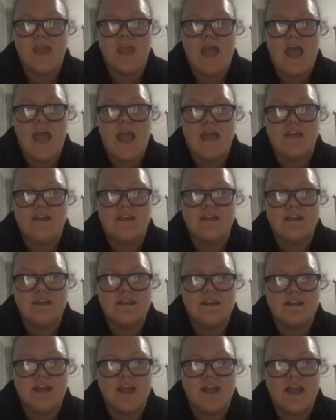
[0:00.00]

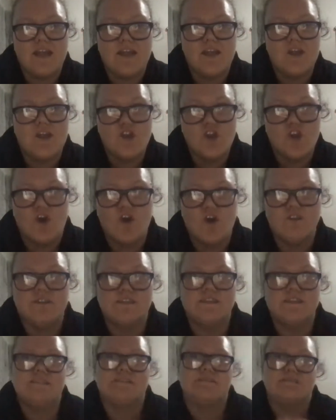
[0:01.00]
And not
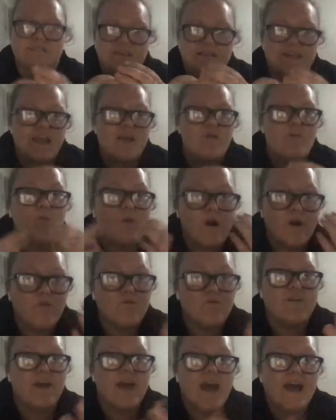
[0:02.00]
this
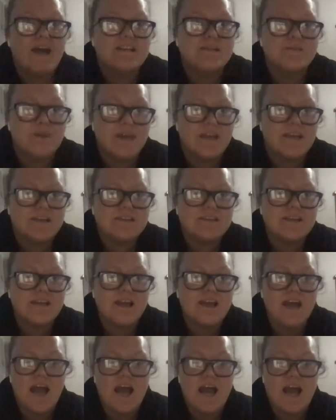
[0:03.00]
welfare aspect.
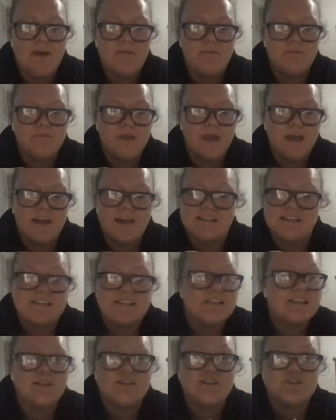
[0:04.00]
And as I
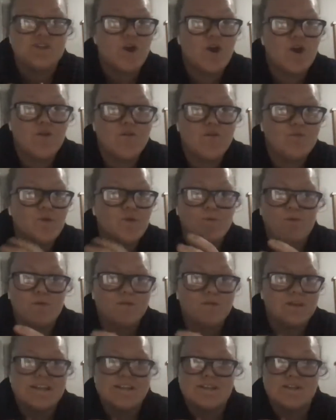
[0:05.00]
said, there's no rule
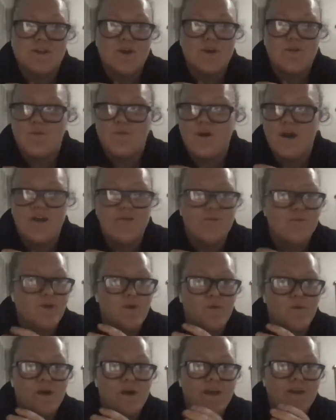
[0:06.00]
book, there's no right,
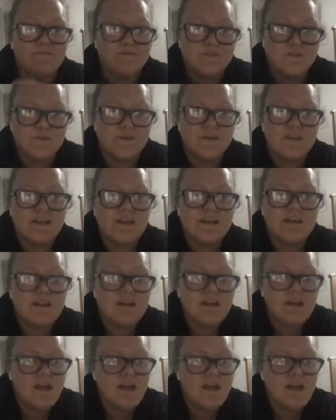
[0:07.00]
wrong way of doing it.